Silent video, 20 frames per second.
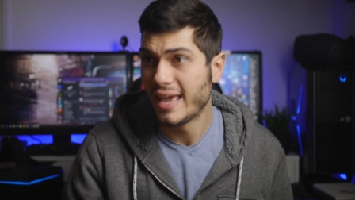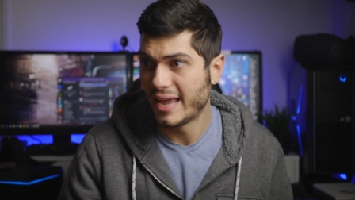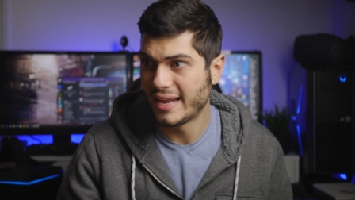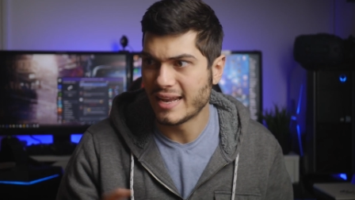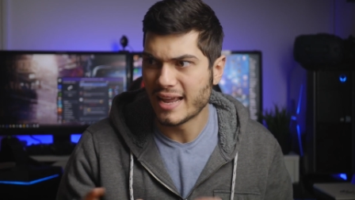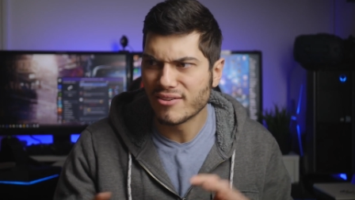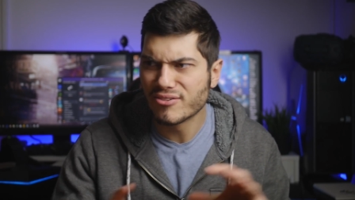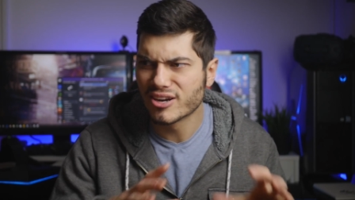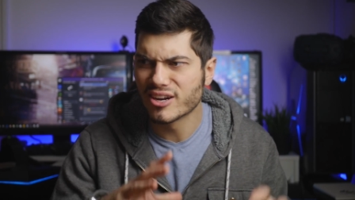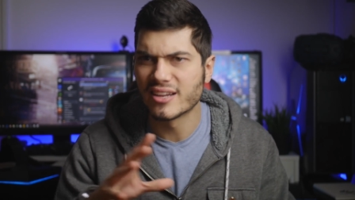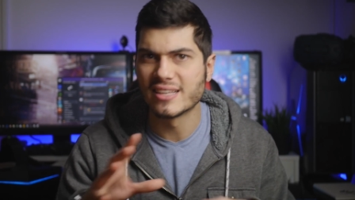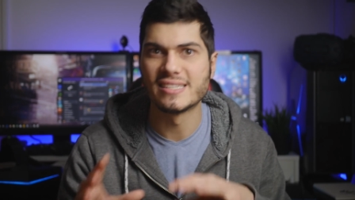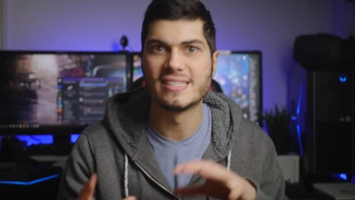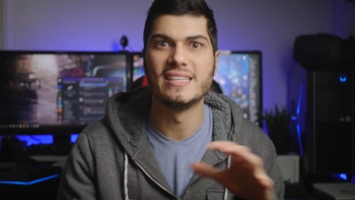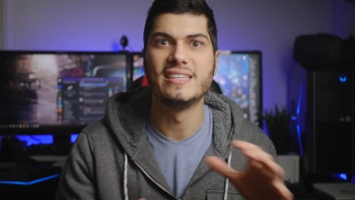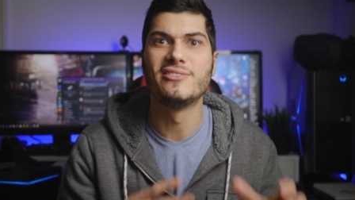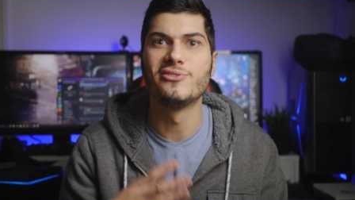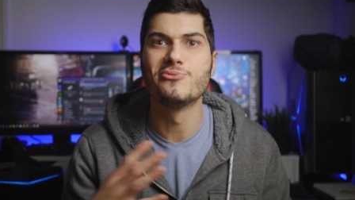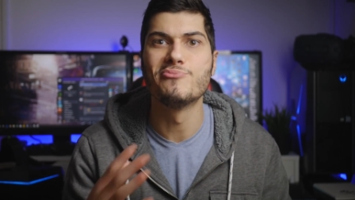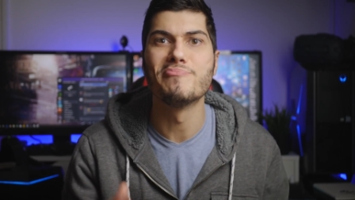And then we're gonna
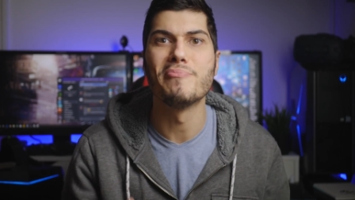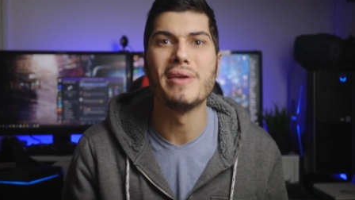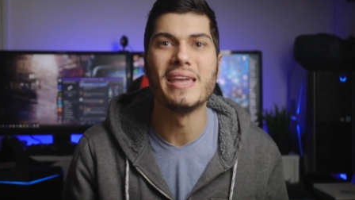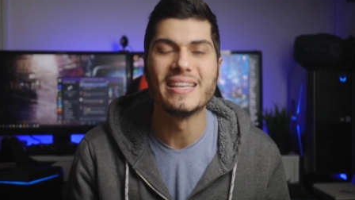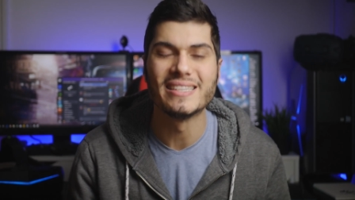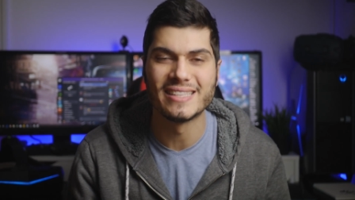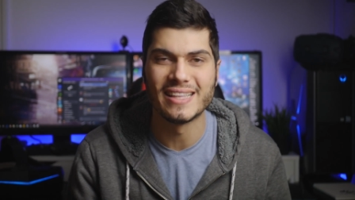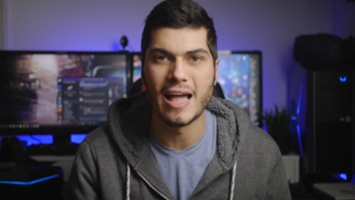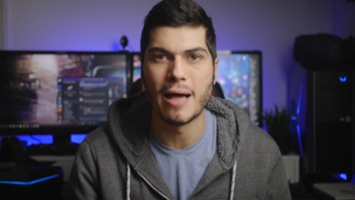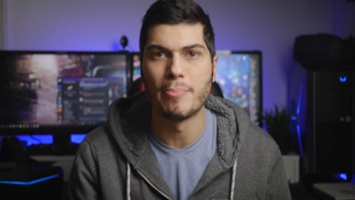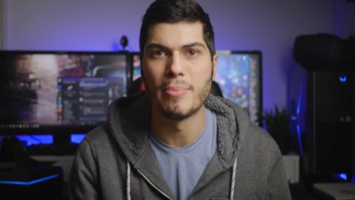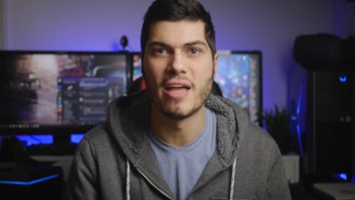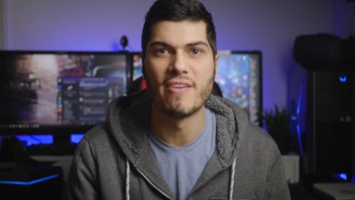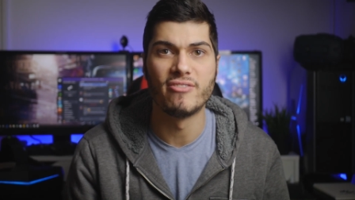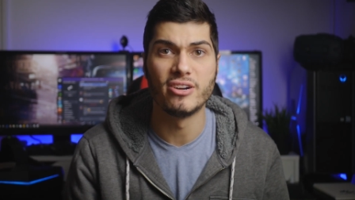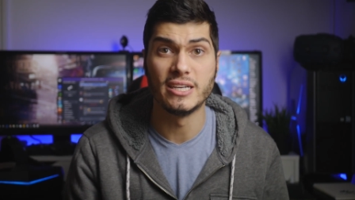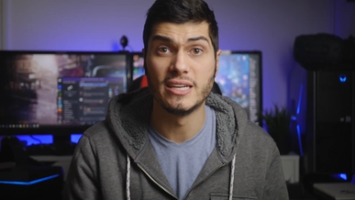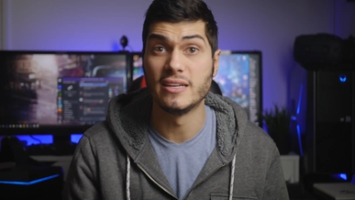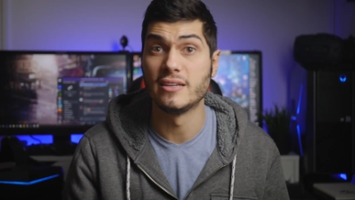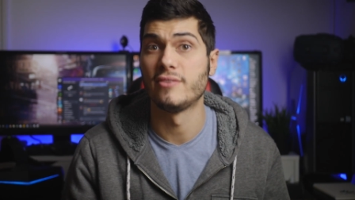see to mix up
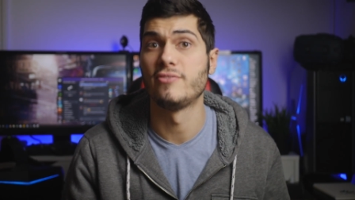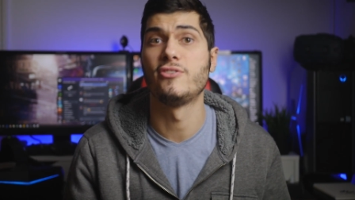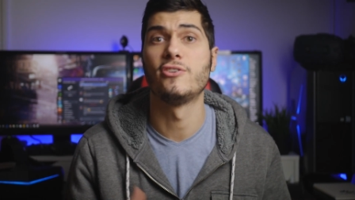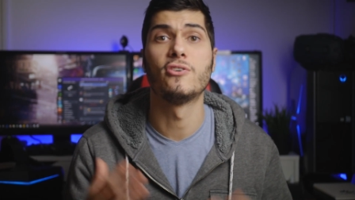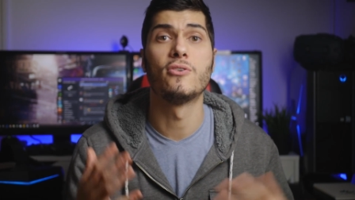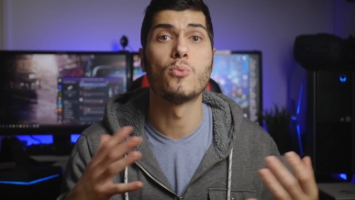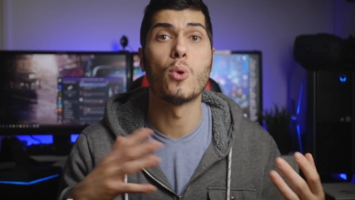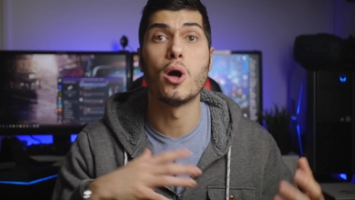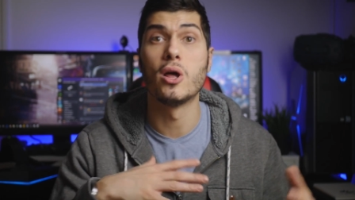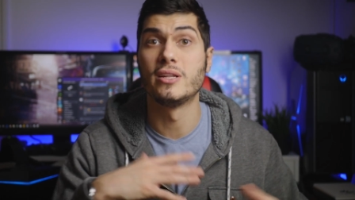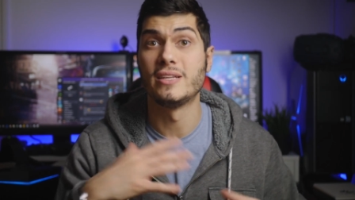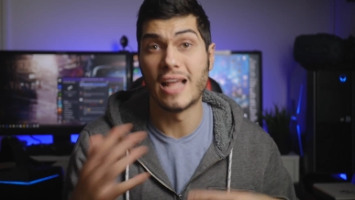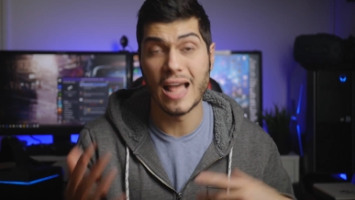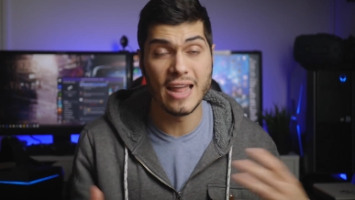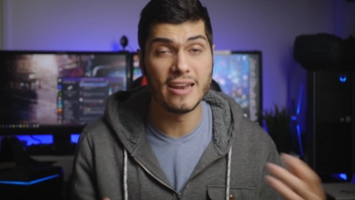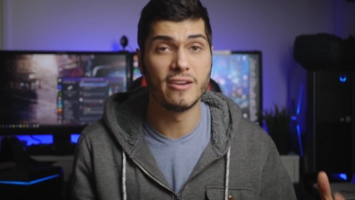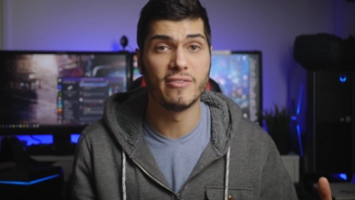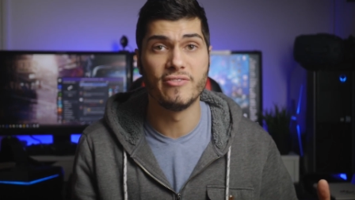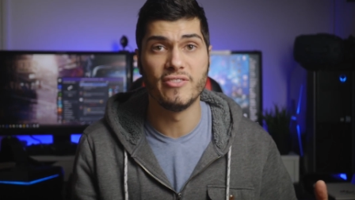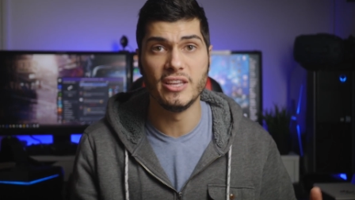everything. If you want
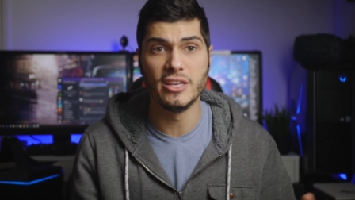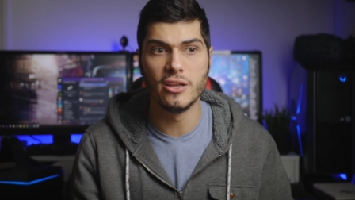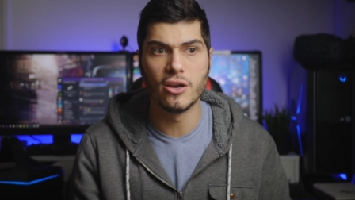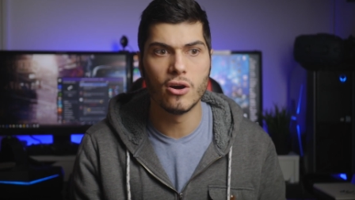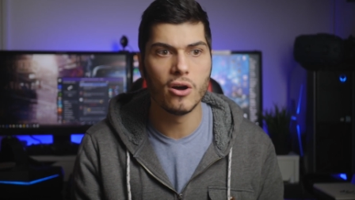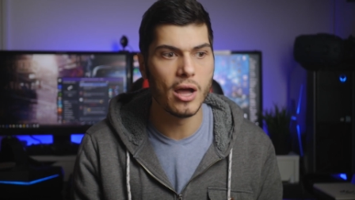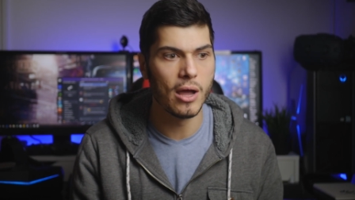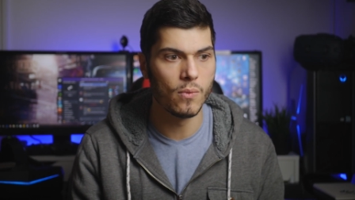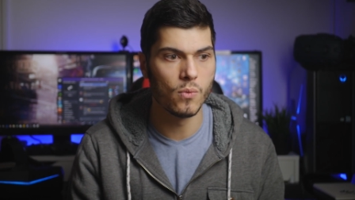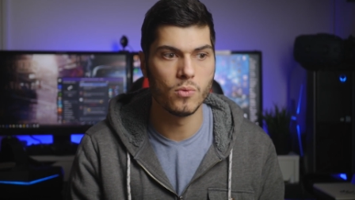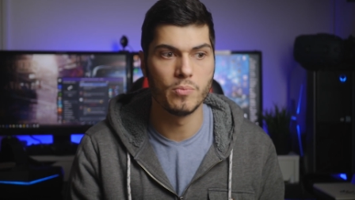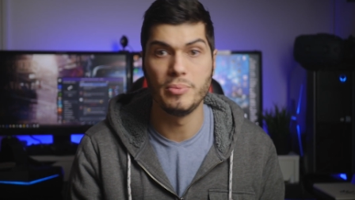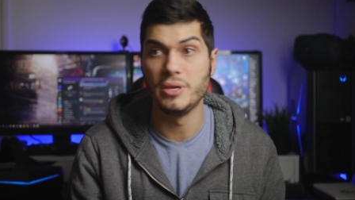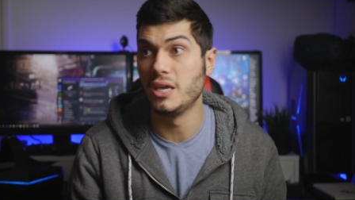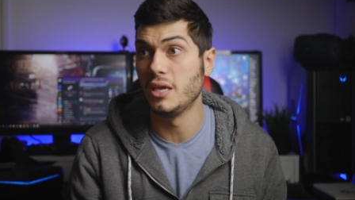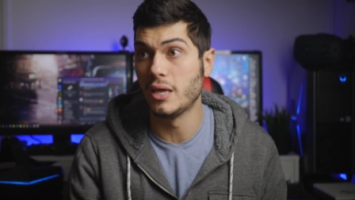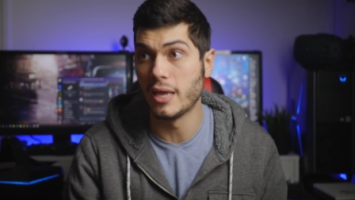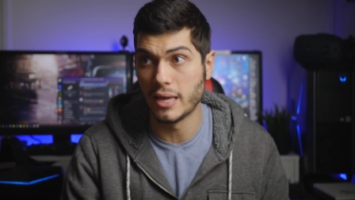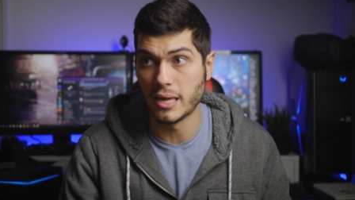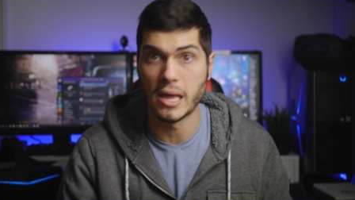other video, I will
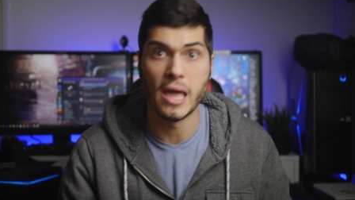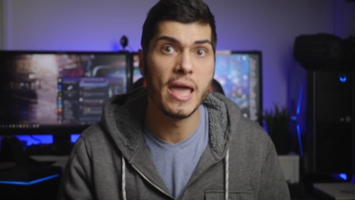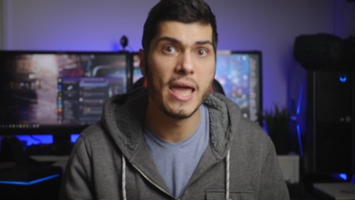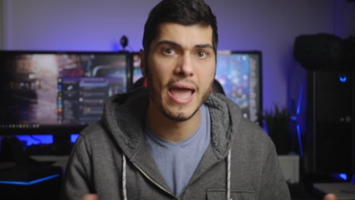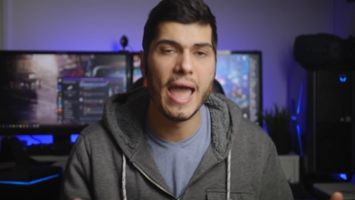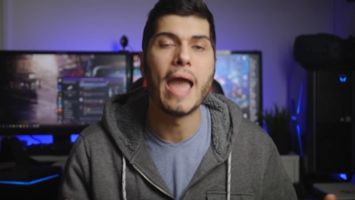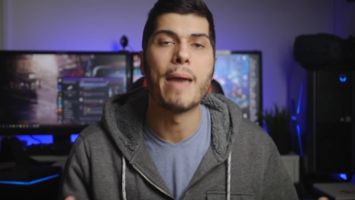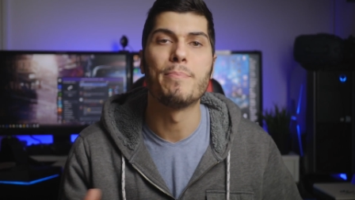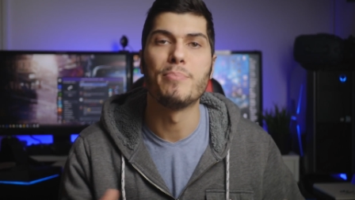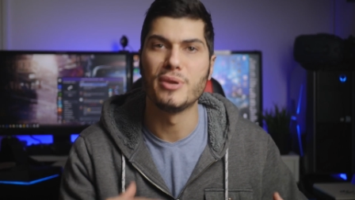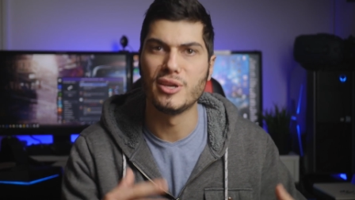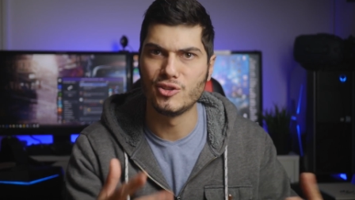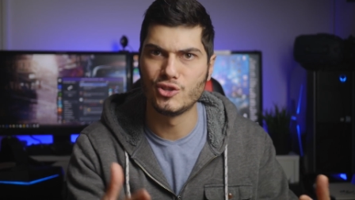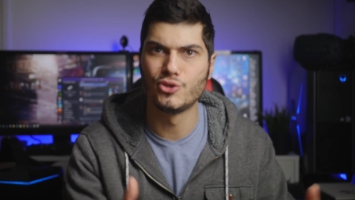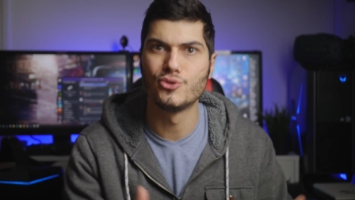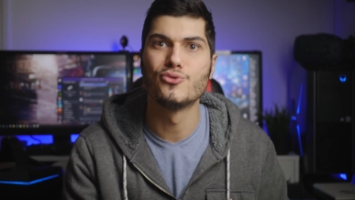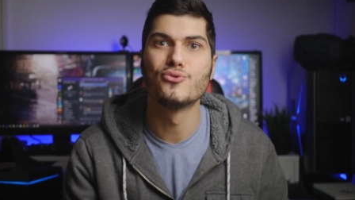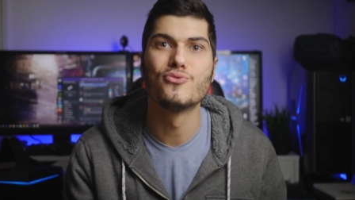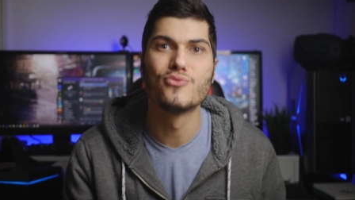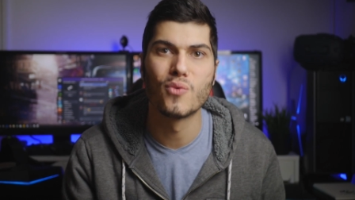be happy
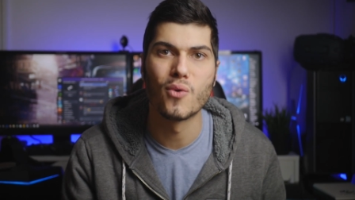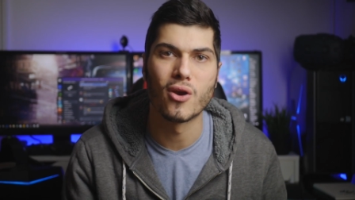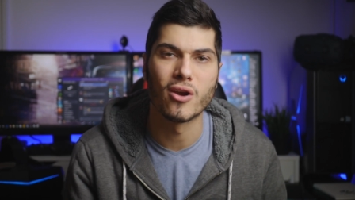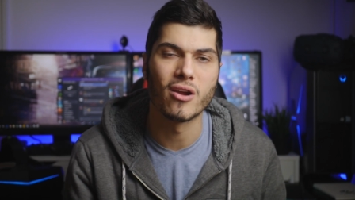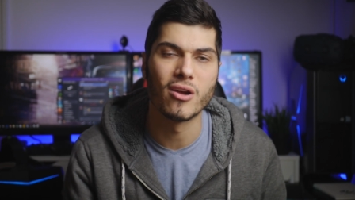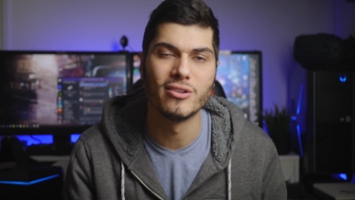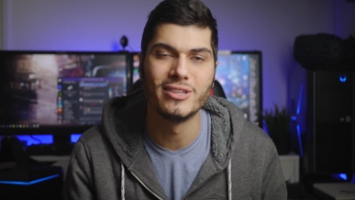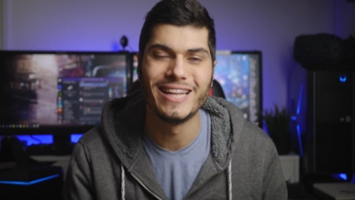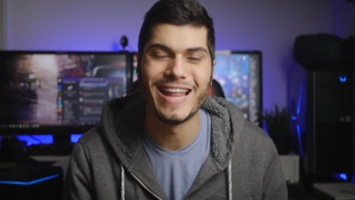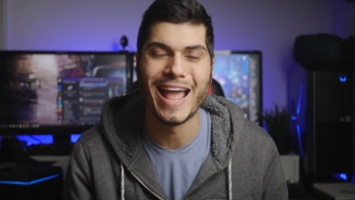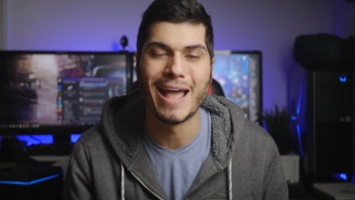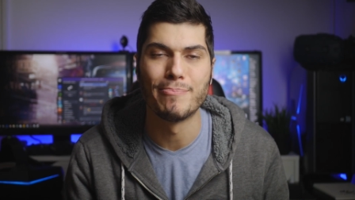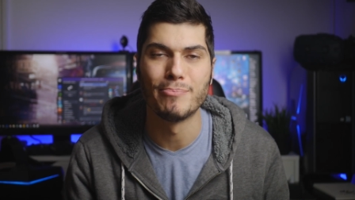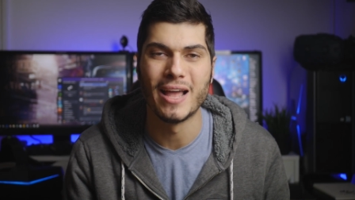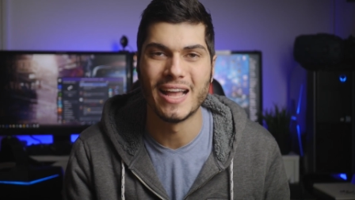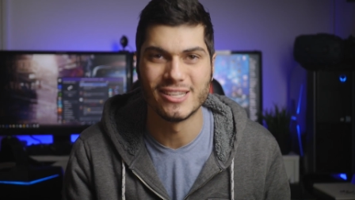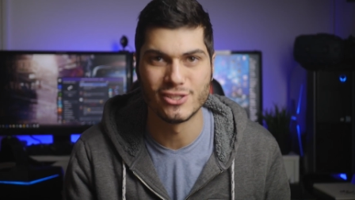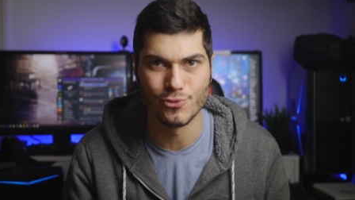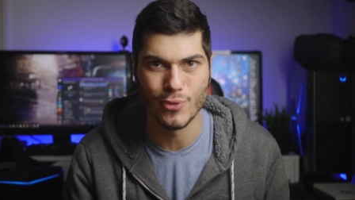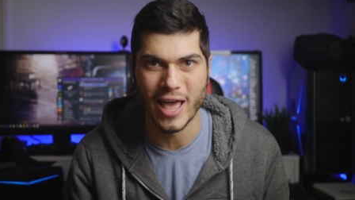to work on
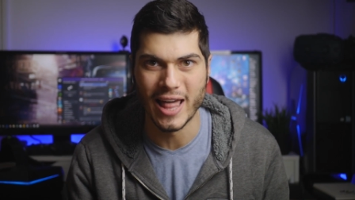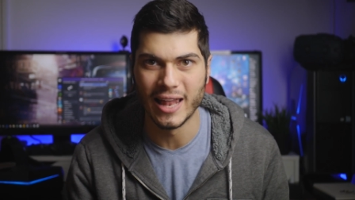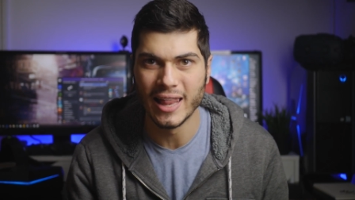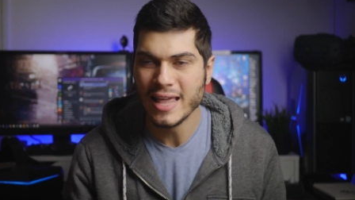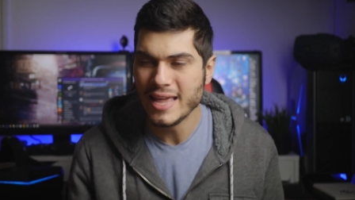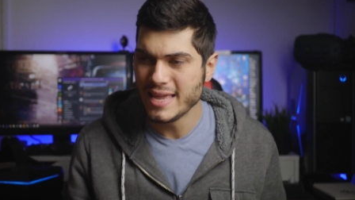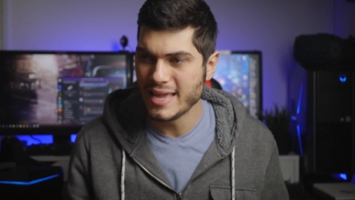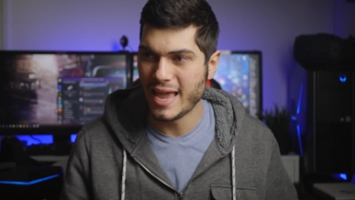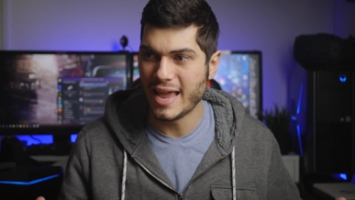them as well.